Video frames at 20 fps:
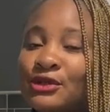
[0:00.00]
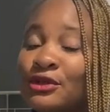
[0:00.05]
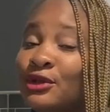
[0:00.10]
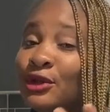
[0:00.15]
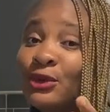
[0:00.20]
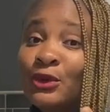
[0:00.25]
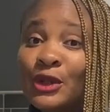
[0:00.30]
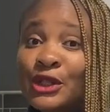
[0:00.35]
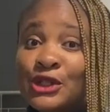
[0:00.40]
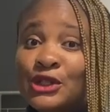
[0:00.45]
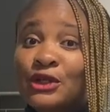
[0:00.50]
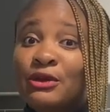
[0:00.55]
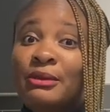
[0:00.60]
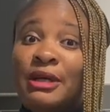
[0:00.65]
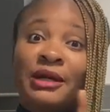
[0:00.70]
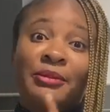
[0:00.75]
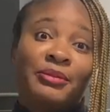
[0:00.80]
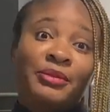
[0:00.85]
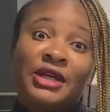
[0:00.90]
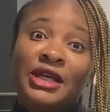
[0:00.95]
Your question
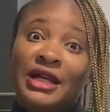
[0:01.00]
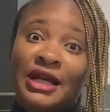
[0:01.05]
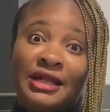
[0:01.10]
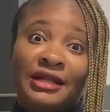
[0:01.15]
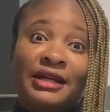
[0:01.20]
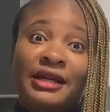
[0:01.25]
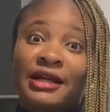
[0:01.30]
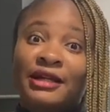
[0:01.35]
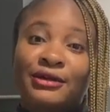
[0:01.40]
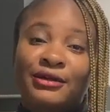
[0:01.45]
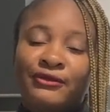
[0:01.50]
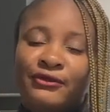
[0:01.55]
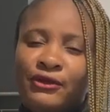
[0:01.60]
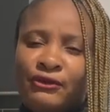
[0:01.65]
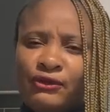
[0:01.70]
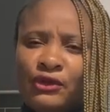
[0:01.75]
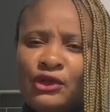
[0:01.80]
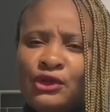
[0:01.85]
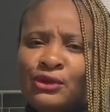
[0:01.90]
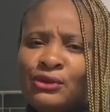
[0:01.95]
might be at the end of the
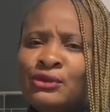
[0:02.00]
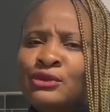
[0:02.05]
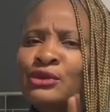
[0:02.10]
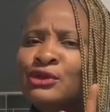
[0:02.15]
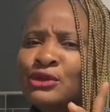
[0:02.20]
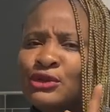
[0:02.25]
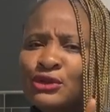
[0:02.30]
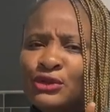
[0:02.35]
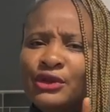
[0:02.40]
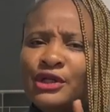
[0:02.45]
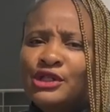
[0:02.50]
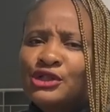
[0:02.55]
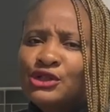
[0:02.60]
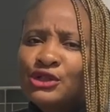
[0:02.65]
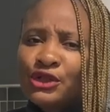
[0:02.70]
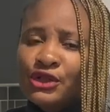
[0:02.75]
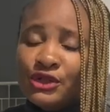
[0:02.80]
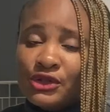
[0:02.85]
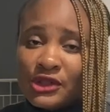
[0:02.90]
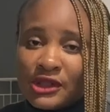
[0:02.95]
video, so ensure
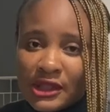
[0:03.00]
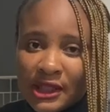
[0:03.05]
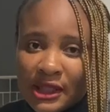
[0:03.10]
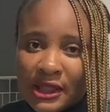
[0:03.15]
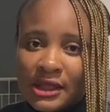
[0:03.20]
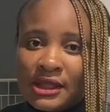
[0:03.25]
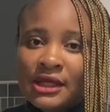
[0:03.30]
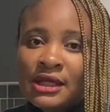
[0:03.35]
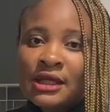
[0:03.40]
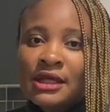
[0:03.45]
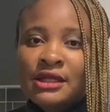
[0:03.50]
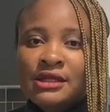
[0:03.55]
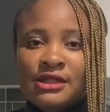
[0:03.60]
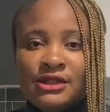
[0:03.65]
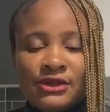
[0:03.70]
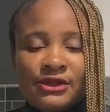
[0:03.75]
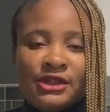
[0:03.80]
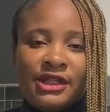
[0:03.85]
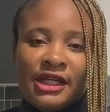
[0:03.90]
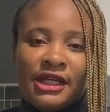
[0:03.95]
you stay
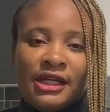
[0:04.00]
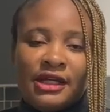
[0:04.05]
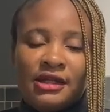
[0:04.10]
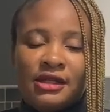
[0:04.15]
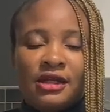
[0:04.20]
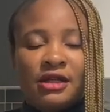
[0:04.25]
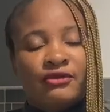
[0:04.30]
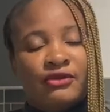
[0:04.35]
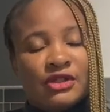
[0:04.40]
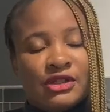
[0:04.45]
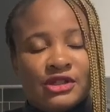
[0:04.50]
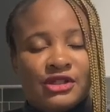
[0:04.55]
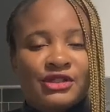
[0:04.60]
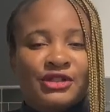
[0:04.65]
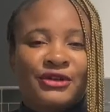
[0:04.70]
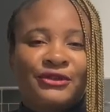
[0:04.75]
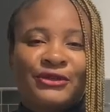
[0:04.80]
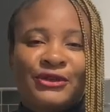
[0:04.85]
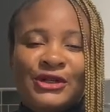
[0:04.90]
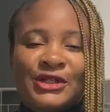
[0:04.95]
till the end. If this is your
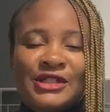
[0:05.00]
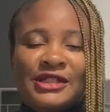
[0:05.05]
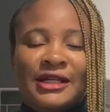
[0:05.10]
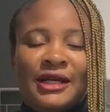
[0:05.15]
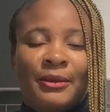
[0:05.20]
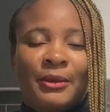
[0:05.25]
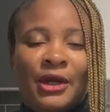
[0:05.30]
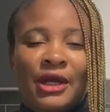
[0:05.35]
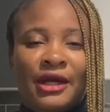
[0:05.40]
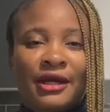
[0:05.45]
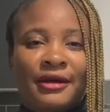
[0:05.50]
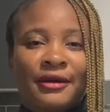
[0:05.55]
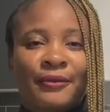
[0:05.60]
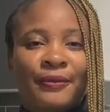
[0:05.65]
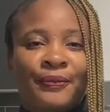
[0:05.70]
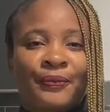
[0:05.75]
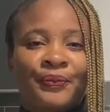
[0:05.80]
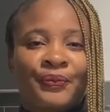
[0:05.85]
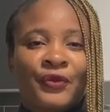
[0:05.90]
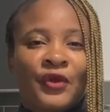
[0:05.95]
first time here,
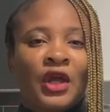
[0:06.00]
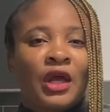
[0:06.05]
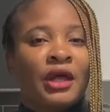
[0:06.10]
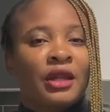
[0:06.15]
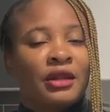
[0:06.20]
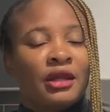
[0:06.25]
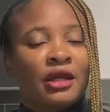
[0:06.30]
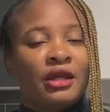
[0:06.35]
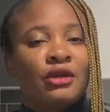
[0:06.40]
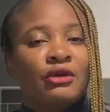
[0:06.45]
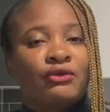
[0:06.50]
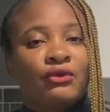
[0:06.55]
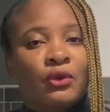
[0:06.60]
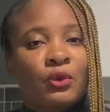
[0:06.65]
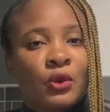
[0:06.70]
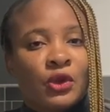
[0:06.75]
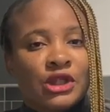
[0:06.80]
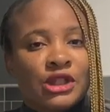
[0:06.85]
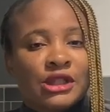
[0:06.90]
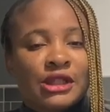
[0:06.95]
thank you for
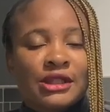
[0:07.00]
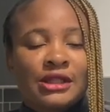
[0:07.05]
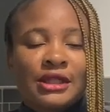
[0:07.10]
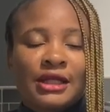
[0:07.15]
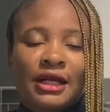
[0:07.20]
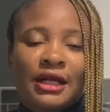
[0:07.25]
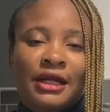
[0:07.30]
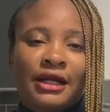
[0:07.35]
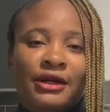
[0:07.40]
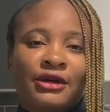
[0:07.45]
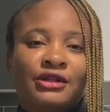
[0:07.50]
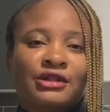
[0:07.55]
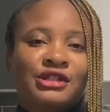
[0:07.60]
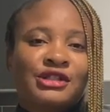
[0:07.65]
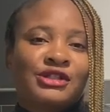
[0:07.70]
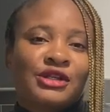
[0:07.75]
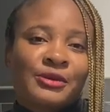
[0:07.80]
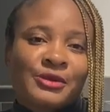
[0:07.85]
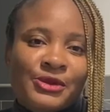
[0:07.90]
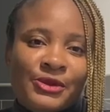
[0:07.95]
watching. Click on the
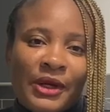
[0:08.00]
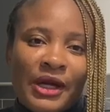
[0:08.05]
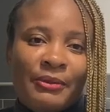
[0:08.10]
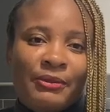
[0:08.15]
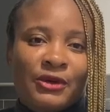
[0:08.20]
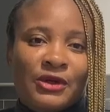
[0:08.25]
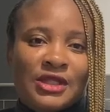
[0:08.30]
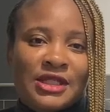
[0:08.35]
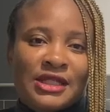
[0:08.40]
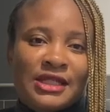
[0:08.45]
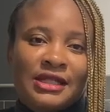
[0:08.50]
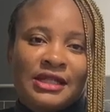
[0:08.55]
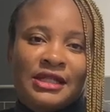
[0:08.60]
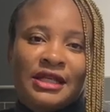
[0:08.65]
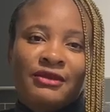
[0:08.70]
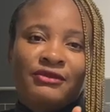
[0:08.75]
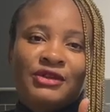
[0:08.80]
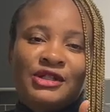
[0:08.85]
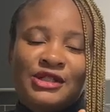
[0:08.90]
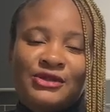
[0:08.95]
subscribe button,
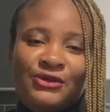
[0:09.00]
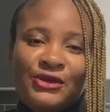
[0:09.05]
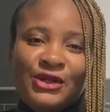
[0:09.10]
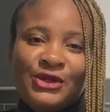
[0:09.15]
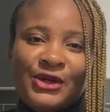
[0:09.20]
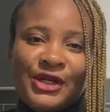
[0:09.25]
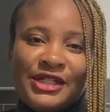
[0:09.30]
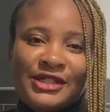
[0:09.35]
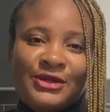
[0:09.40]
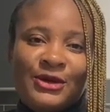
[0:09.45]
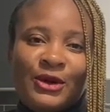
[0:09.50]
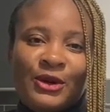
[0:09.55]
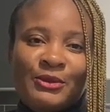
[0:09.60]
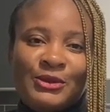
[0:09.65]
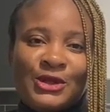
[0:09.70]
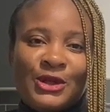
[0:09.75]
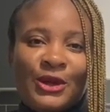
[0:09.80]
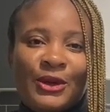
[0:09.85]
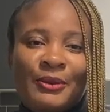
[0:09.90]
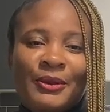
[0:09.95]
give this video a thumbs
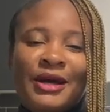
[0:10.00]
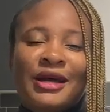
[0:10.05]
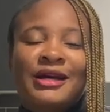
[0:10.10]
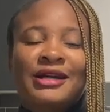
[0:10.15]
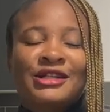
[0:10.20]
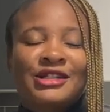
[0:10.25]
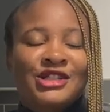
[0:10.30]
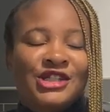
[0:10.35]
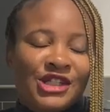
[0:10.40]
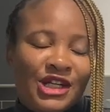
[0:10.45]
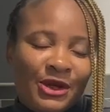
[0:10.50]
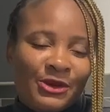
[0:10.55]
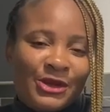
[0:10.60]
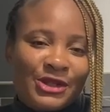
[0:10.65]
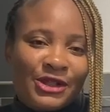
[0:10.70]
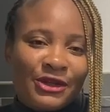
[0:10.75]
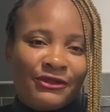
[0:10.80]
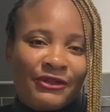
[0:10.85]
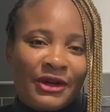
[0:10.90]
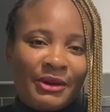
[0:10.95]
up, share with
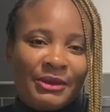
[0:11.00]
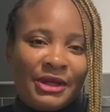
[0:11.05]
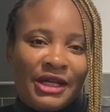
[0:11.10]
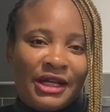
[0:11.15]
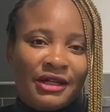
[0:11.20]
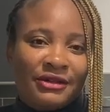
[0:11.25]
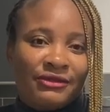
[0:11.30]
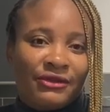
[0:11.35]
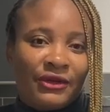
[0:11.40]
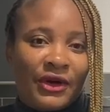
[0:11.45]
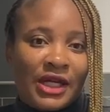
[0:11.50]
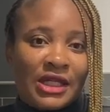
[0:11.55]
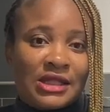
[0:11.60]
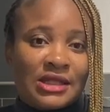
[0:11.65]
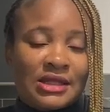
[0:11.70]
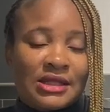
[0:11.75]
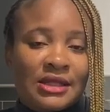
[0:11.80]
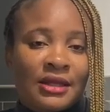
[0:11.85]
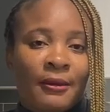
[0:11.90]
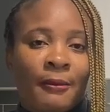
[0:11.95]
your family and
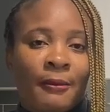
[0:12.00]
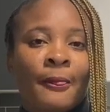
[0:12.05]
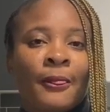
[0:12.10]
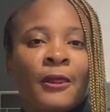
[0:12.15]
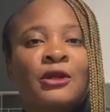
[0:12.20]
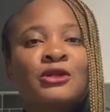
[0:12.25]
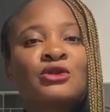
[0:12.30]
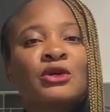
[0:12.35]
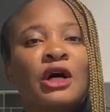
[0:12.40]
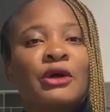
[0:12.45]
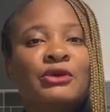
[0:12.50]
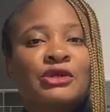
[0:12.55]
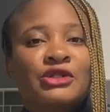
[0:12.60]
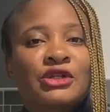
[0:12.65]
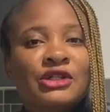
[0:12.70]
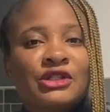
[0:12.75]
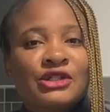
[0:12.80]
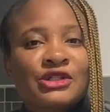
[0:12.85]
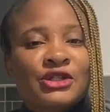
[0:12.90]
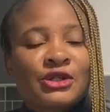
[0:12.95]
friends. To our
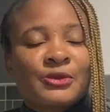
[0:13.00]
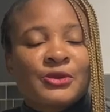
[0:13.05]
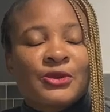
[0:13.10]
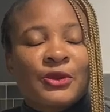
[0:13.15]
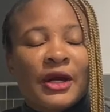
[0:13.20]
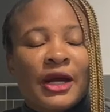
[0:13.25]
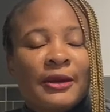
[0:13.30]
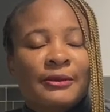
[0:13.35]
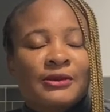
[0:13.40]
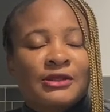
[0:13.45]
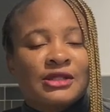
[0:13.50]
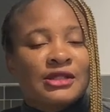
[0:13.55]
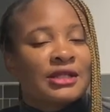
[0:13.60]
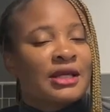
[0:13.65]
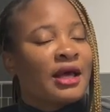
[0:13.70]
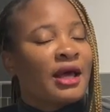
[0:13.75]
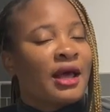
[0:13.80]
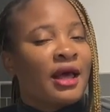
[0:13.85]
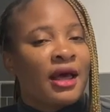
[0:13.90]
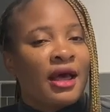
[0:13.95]
returning subscribers,
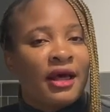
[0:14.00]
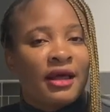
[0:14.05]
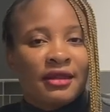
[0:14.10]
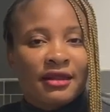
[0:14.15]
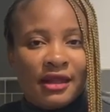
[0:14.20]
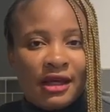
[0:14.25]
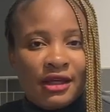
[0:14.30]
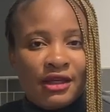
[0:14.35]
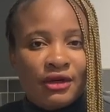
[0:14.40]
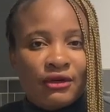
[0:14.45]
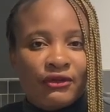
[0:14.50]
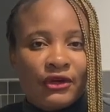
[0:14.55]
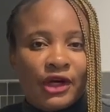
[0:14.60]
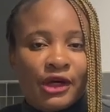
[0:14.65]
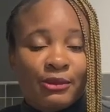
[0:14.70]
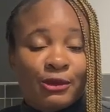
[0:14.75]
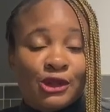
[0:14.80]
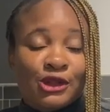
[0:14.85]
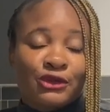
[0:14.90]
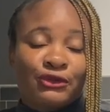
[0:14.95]
thank you very
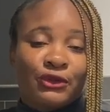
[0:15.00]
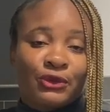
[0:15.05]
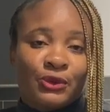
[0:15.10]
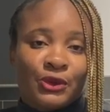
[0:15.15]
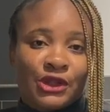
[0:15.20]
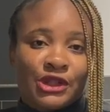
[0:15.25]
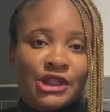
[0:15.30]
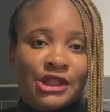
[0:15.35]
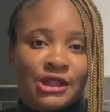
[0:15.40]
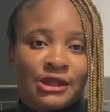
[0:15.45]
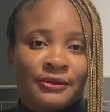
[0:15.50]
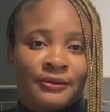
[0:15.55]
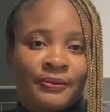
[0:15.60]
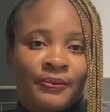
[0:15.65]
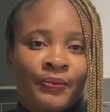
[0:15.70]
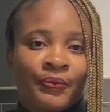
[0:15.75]
much for watching.